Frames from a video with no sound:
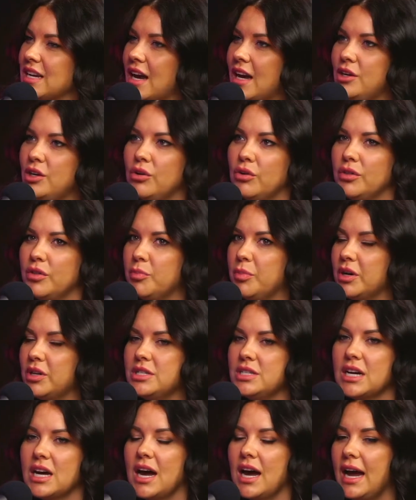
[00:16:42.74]
North
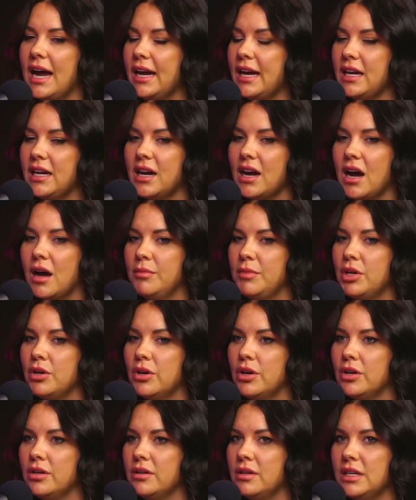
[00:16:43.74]
Bondi,
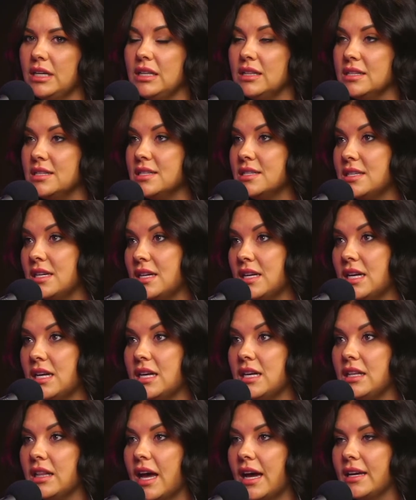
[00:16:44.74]
in the
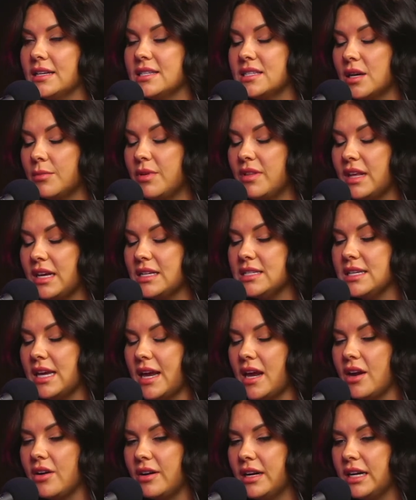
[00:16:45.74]
city, like some of these
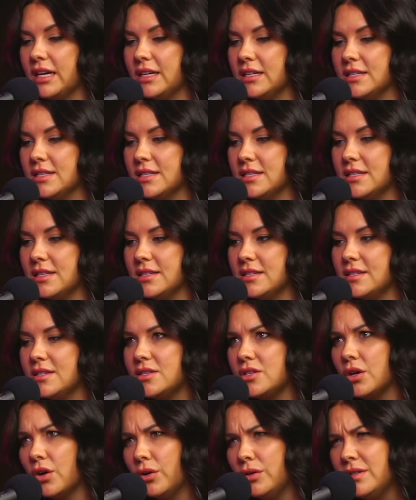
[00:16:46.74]
areas is
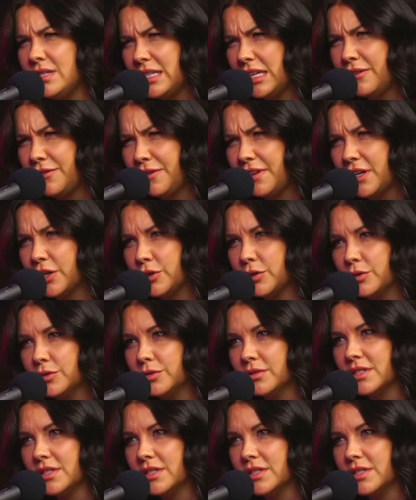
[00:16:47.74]
so difficult.